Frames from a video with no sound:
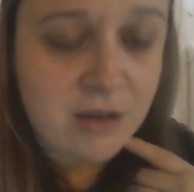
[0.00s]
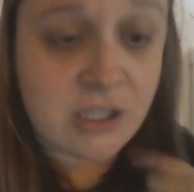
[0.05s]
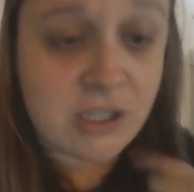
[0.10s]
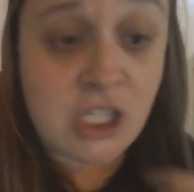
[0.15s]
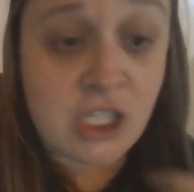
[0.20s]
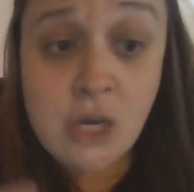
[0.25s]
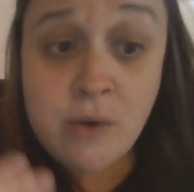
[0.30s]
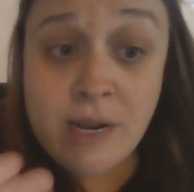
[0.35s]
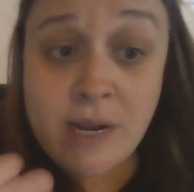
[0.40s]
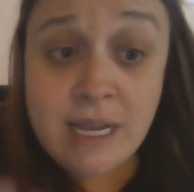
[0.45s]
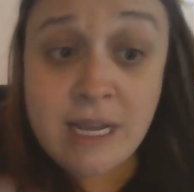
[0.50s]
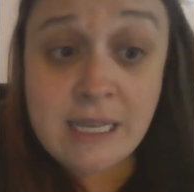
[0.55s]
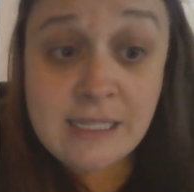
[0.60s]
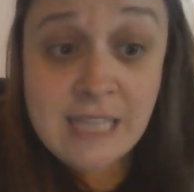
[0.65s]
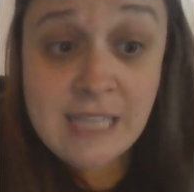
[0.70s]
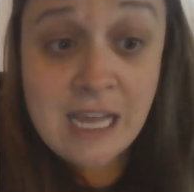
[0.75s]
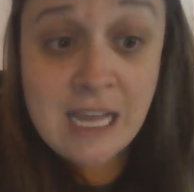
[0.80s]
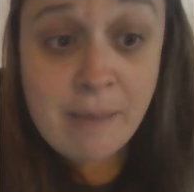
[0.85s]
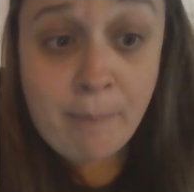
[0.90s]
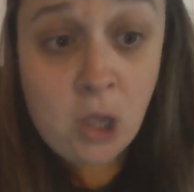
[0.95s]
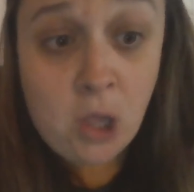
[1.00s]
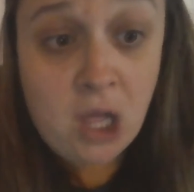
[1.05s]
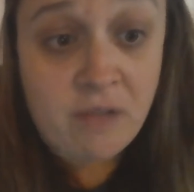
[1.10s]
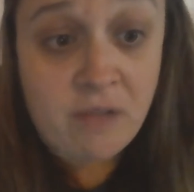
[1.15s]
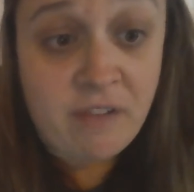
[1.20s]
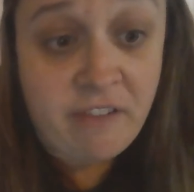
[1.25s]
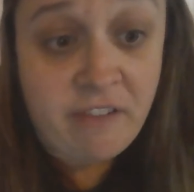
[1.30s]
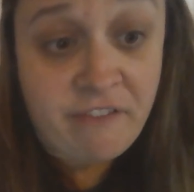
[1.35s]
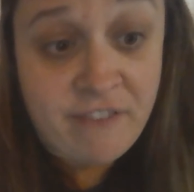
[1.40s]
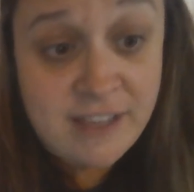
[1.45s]
So an example
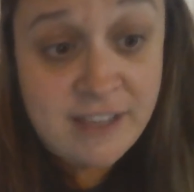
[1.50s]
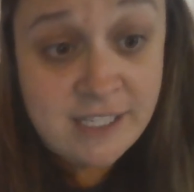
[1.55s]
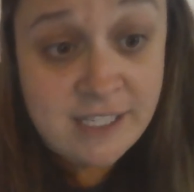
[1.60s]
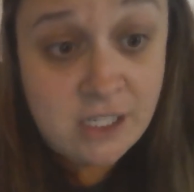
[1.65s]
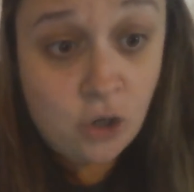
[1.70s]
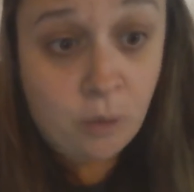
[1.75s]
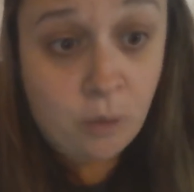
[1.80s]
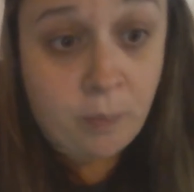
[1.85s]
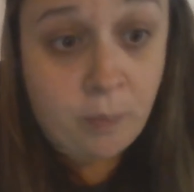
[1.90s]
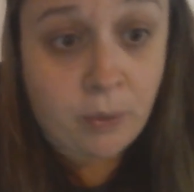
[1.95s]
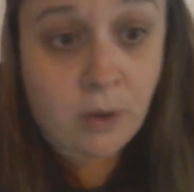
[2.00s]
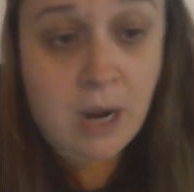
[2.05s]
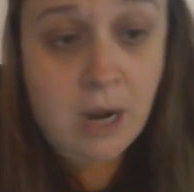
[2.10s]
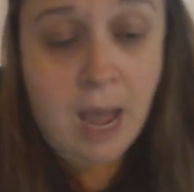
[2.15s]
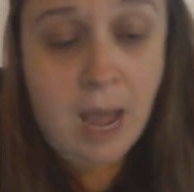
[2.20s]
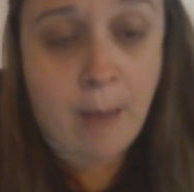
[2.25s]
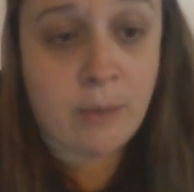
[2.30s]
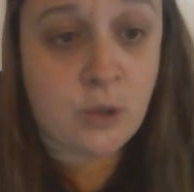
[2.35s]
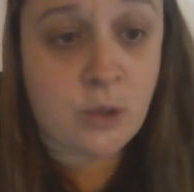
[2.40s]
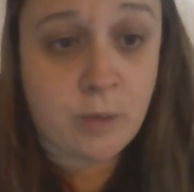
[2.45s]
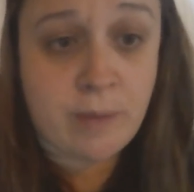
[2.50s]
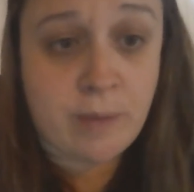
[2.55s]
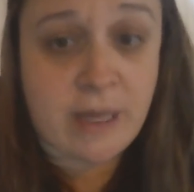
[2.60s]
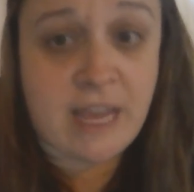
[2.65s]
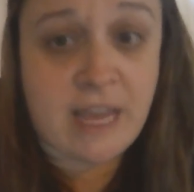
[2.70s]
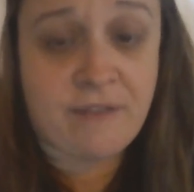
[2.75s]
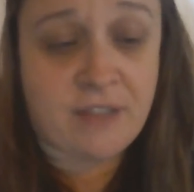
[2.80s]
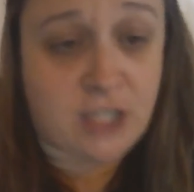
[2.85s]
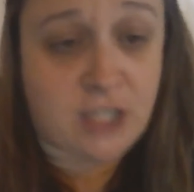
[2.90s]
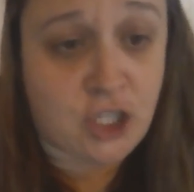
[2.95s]
of a physical prompt would
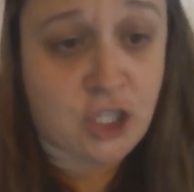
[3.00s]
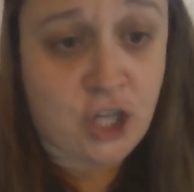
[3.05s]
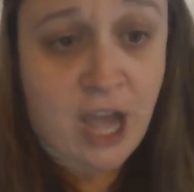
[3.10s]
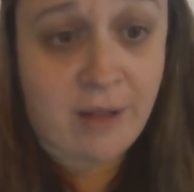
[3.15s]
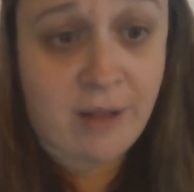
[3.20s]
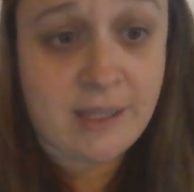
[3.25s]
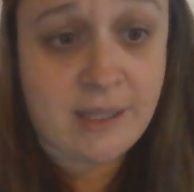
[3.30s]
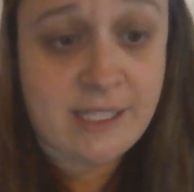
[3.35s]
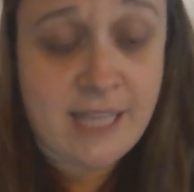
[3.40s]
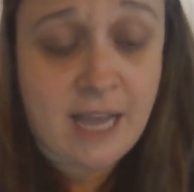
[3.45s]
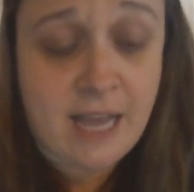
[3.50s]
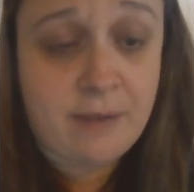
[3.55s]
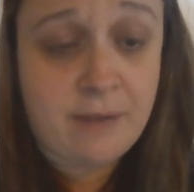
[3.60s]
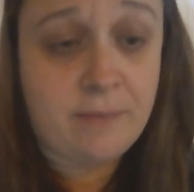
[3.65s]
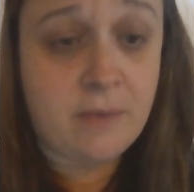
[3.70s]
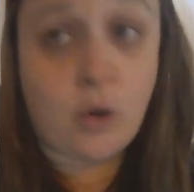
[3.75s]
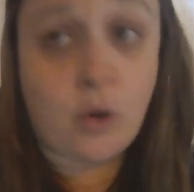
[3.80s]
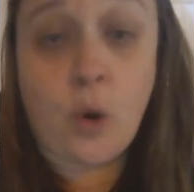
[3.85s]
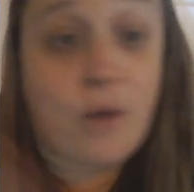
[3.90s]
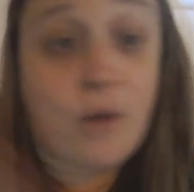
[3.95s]
be if the child said,